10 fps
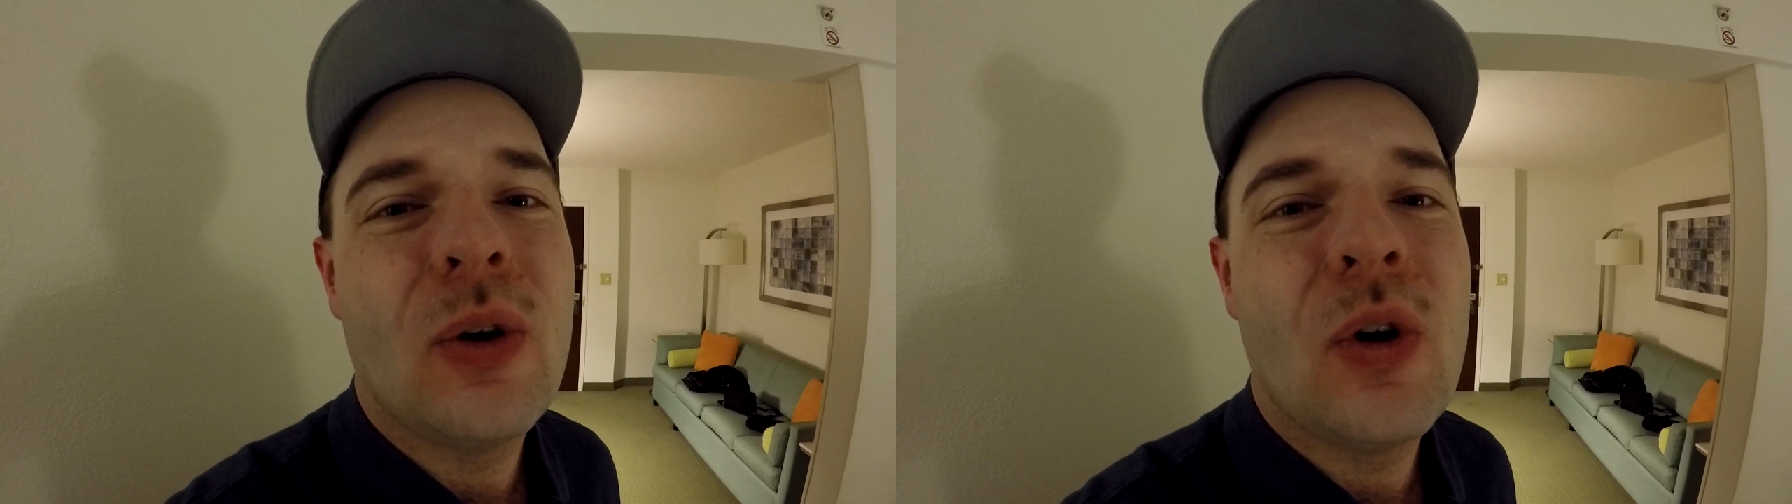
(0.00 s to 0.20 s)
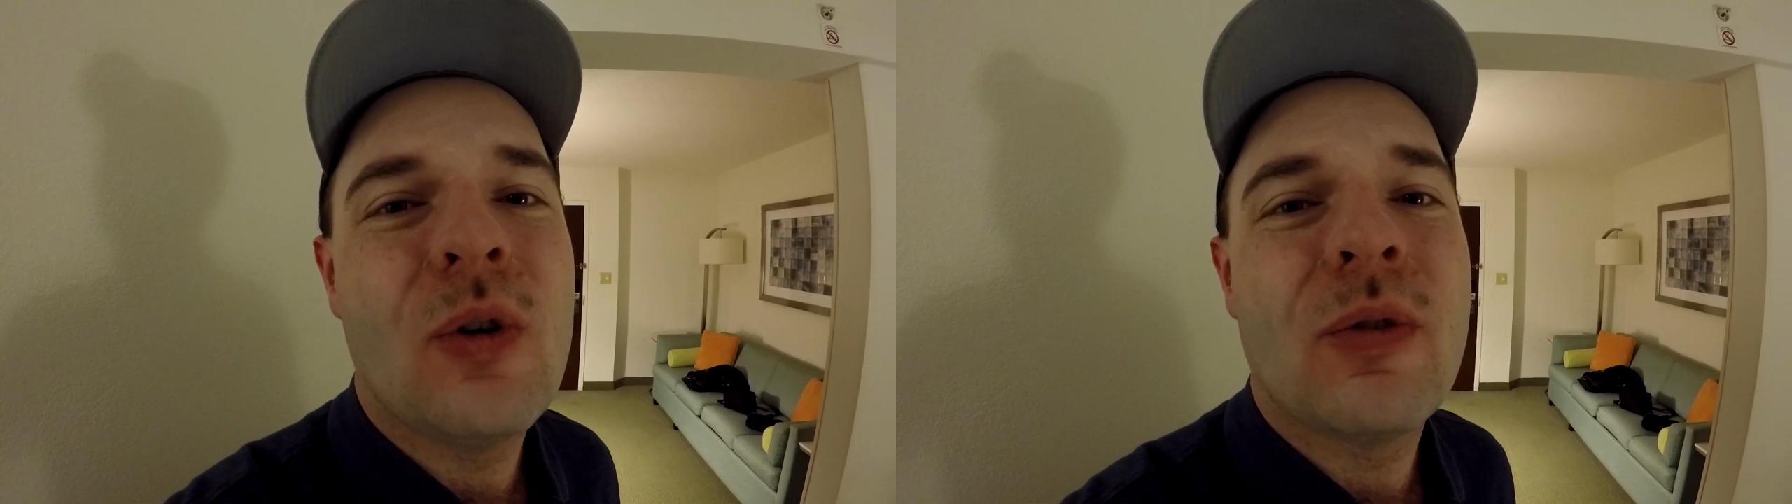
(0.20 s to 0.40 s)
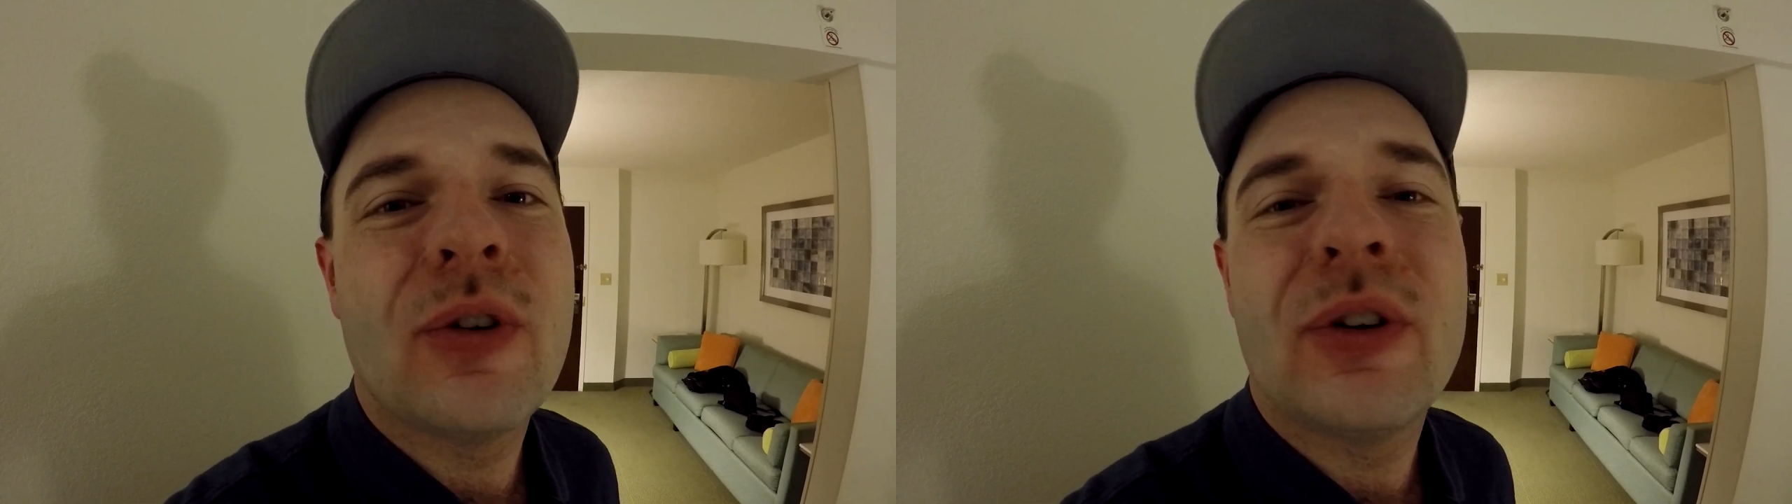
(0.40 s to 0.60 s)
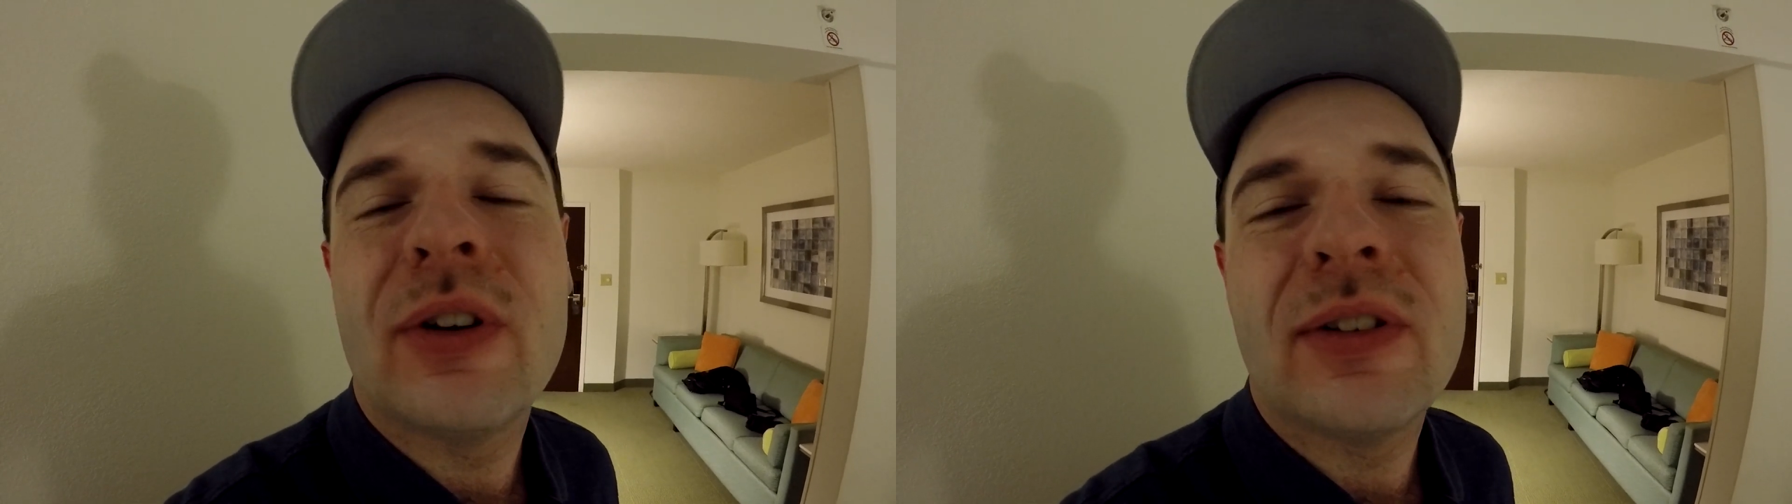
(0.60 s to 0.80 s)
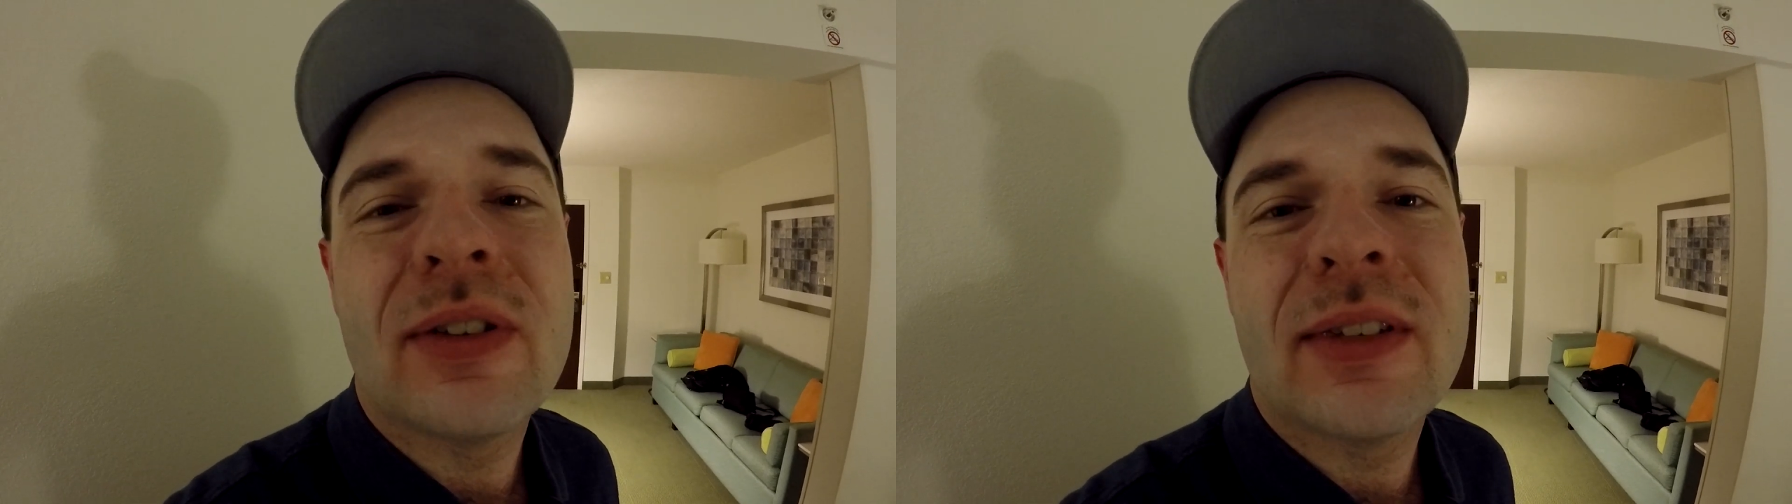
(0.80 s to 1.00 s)
over
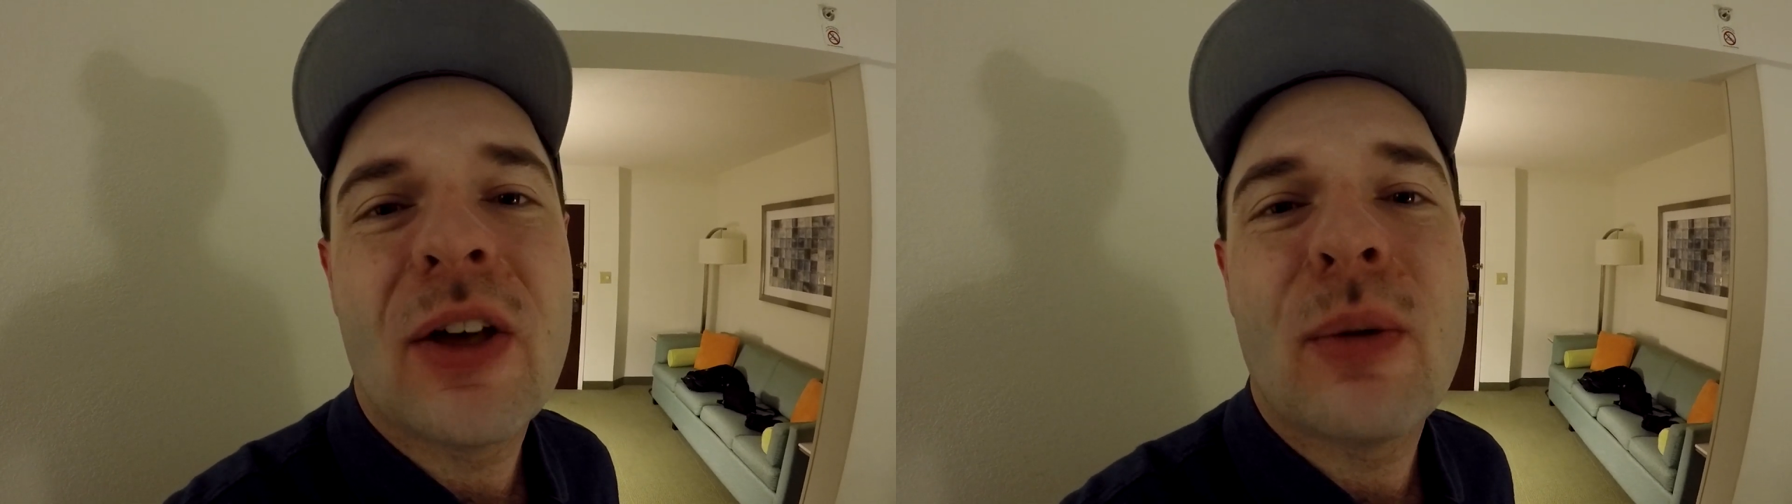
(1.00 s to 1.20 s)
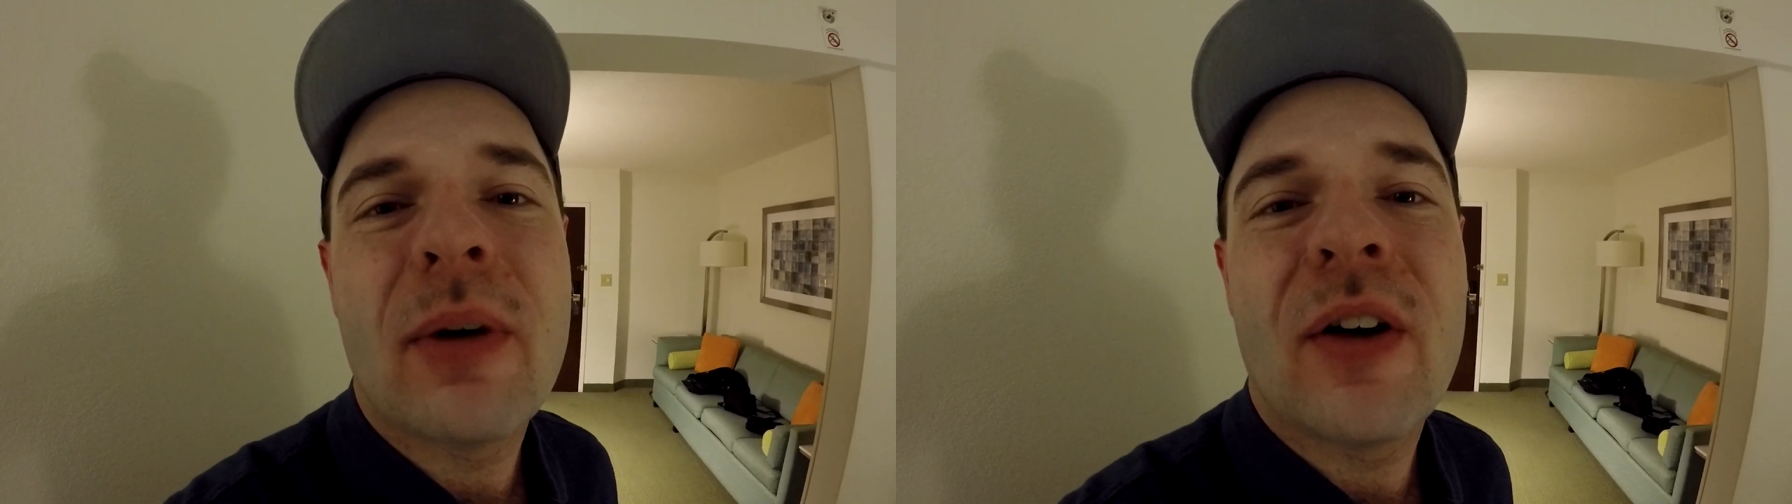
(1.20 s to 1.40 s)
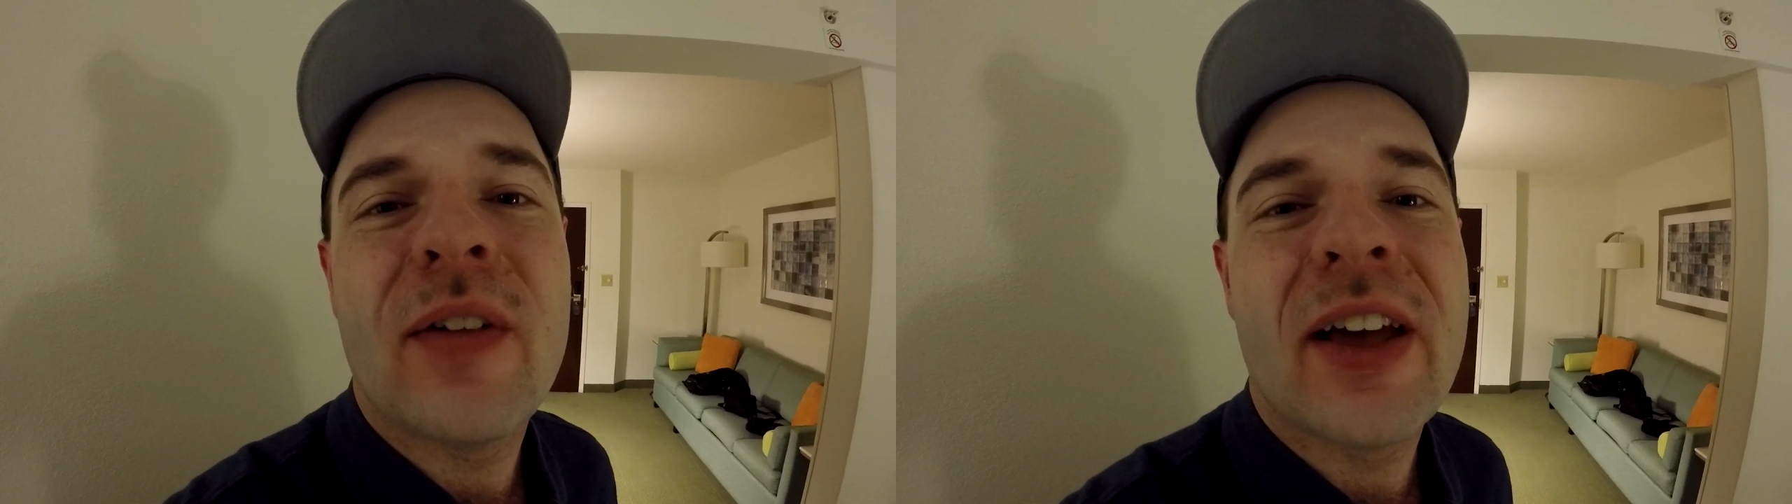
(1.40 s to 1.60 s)
into the southern part of